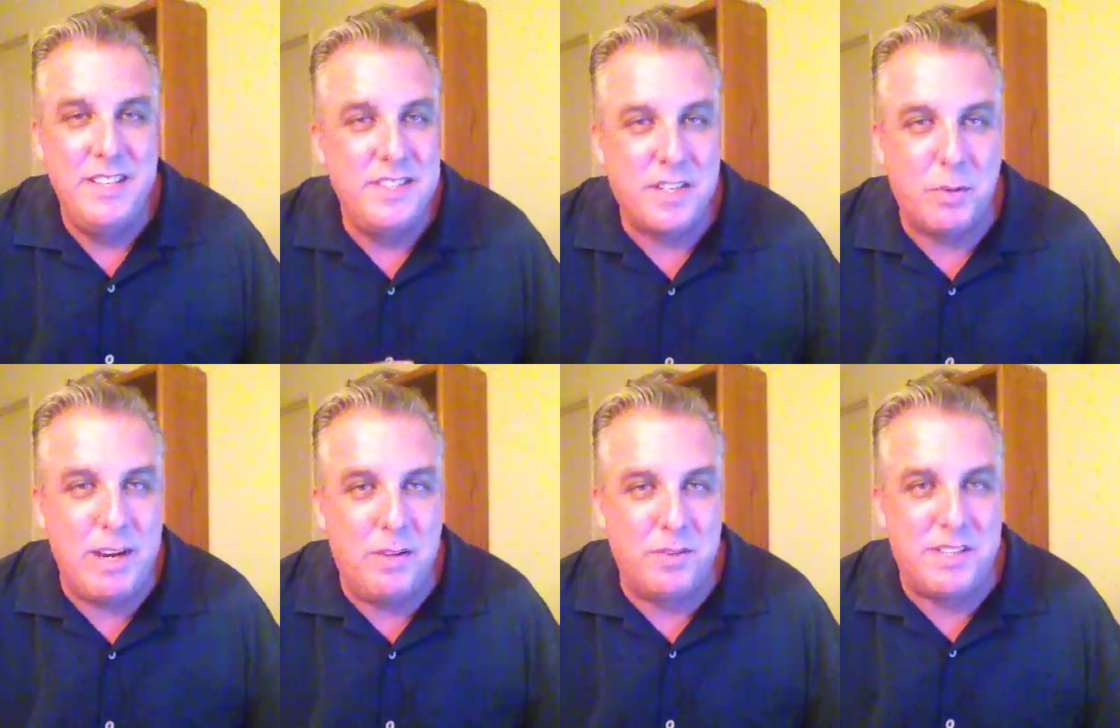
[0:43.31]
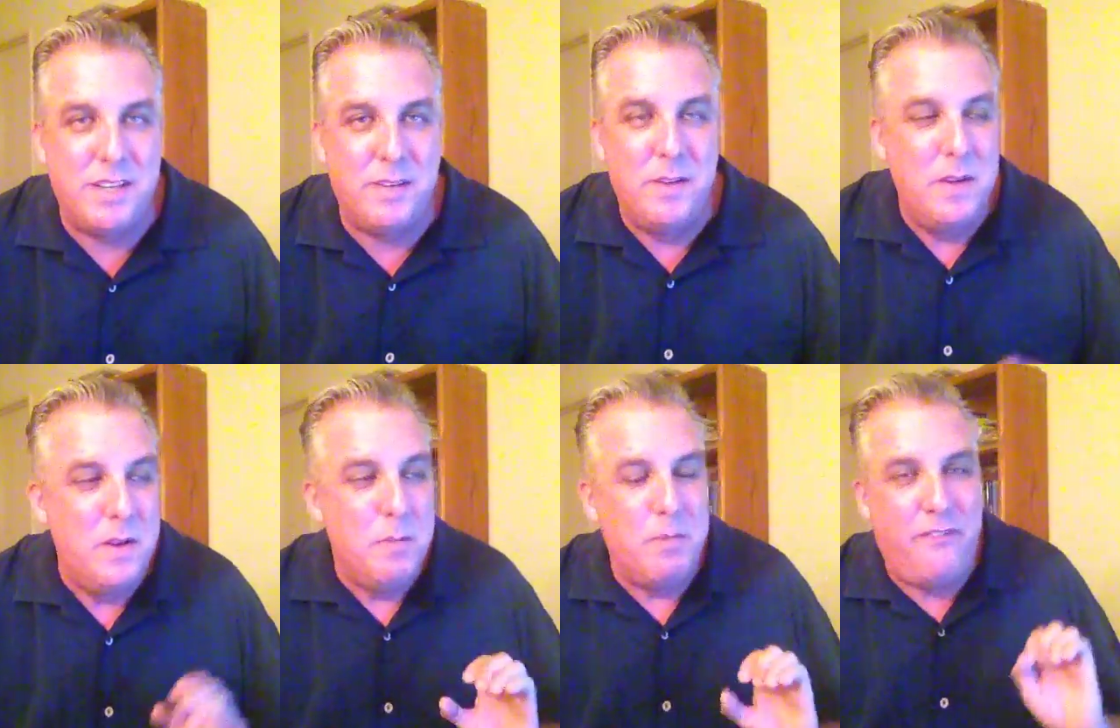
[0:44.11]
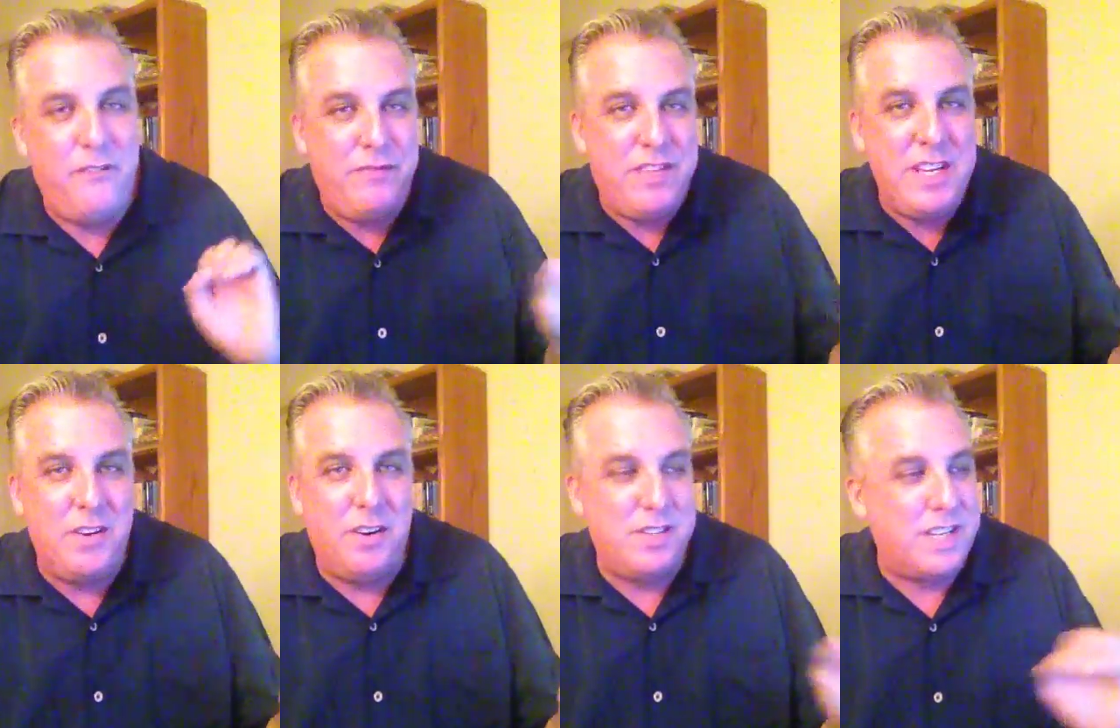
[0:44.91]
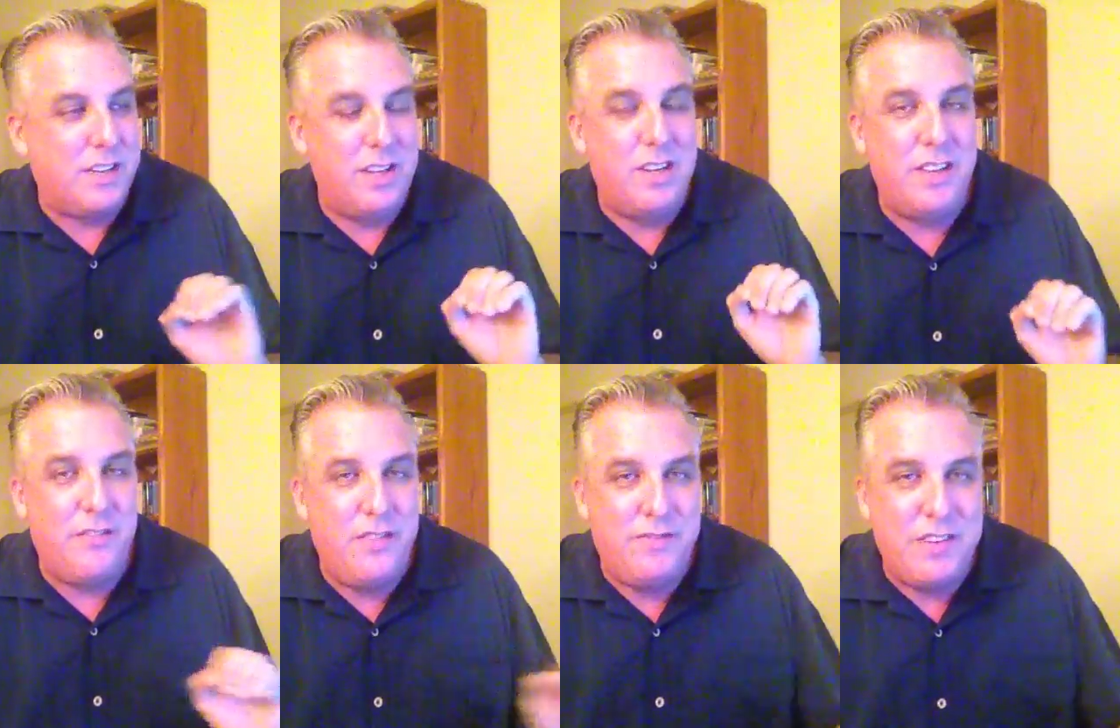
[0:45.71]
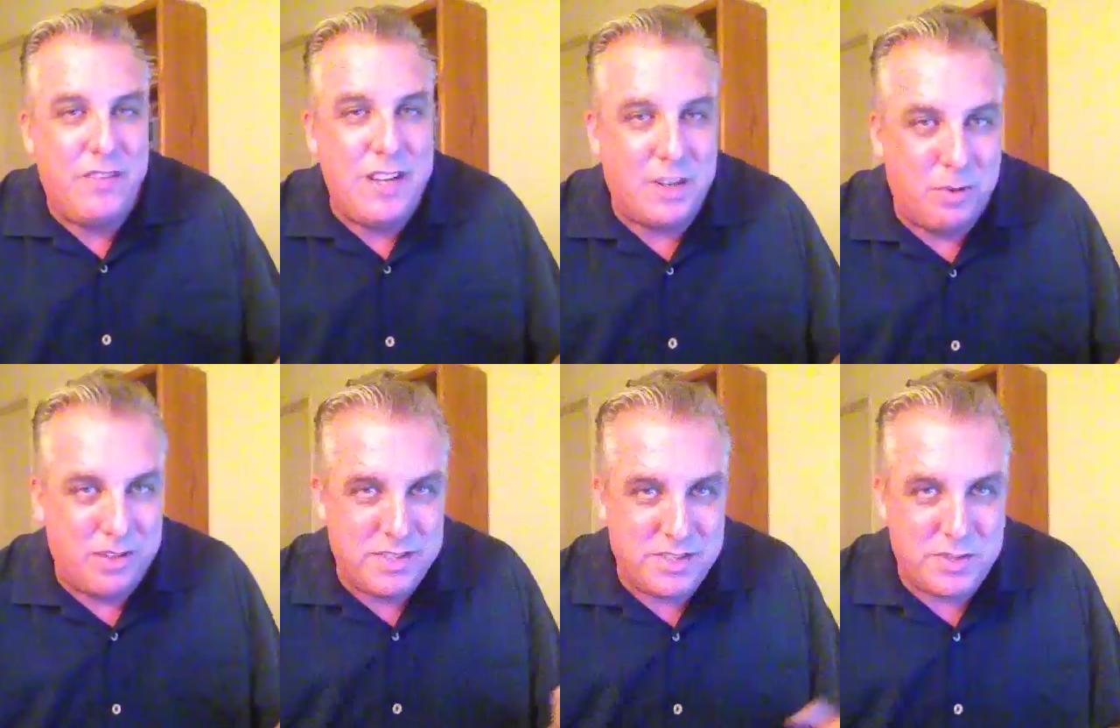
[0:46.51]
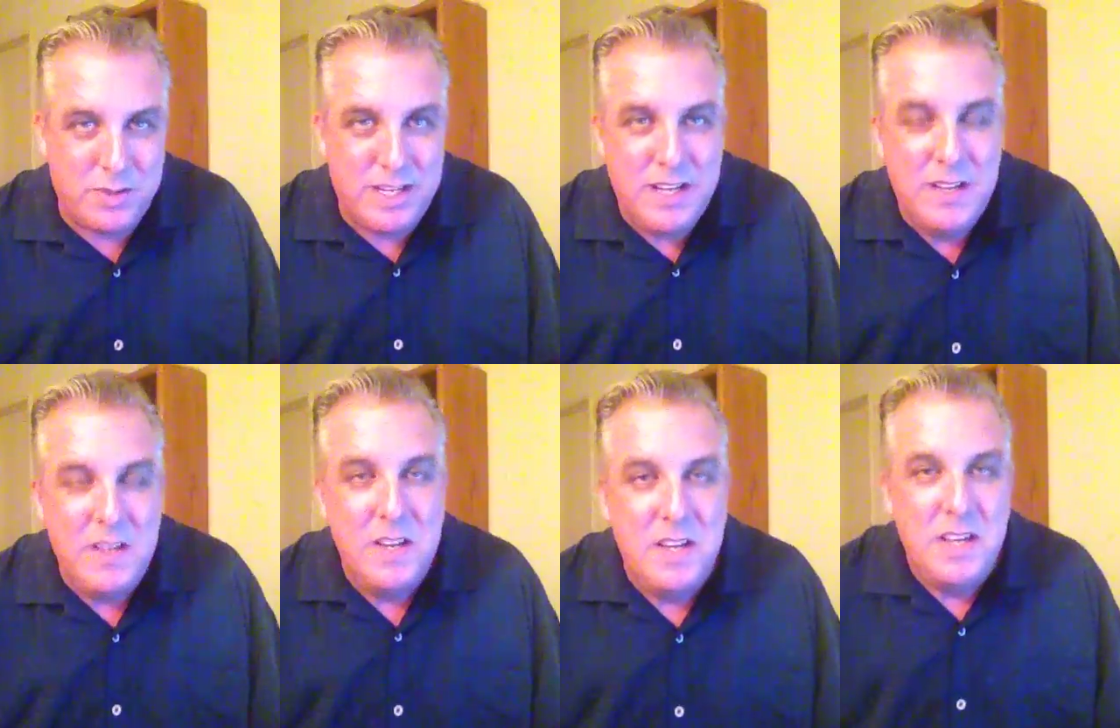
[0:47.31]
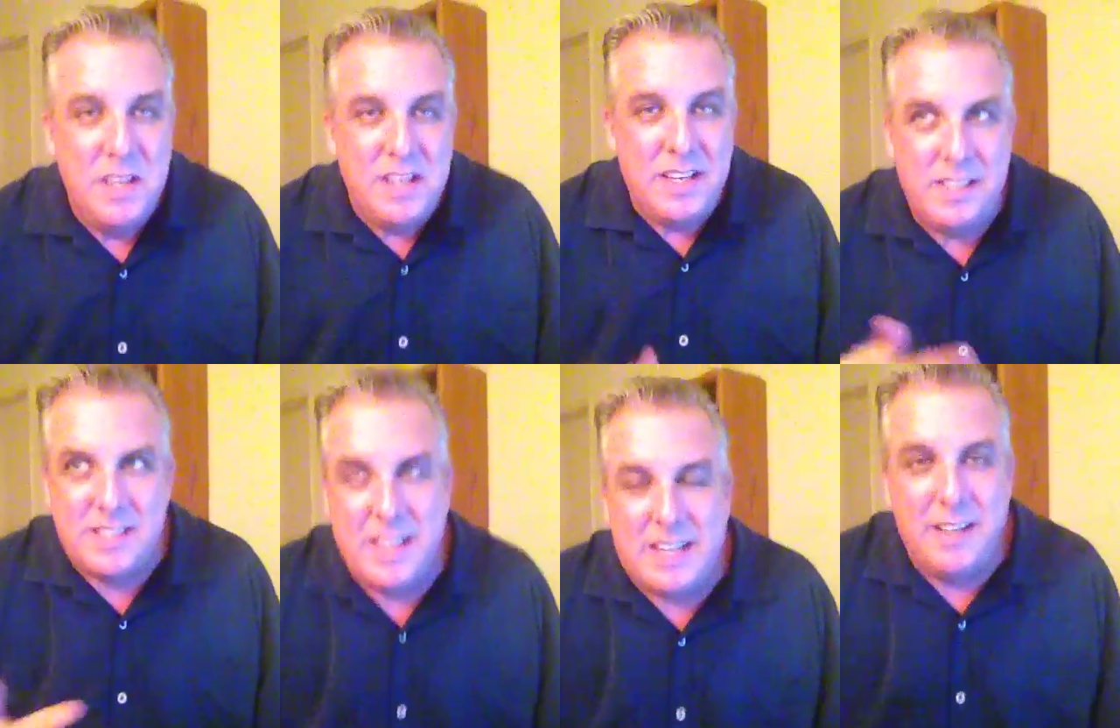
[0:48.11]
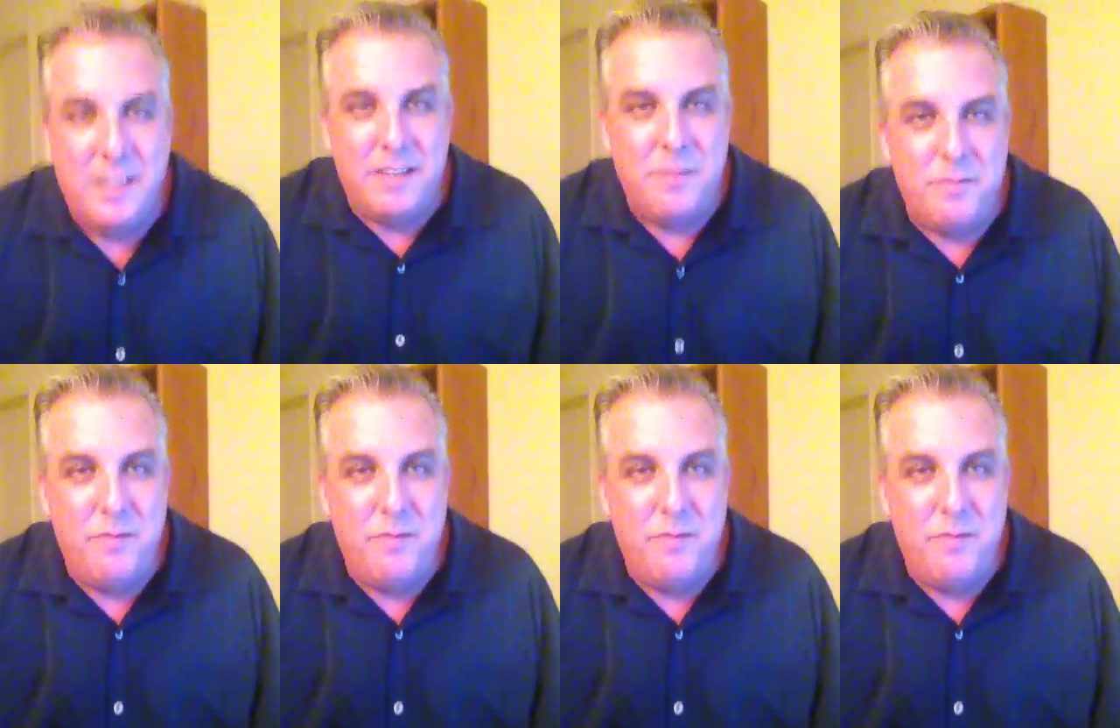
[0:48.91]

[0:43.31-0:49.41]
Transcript: It's a great hotel, but 50 yards, like literally 50 feet across the street, is like a